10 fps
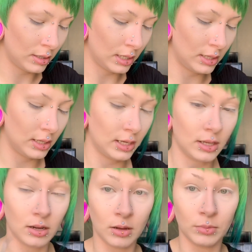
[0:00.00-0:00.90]
and
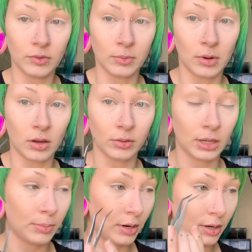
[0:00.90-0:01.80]
then I'll move them all the way
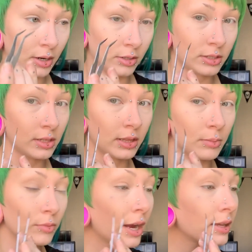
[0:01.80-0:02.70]
apart and I'll just let
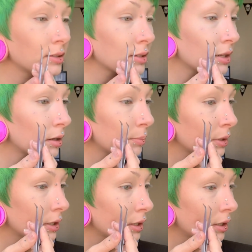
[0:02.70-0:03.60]
them rest, and I'll
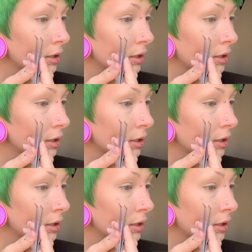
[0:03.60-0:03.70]
put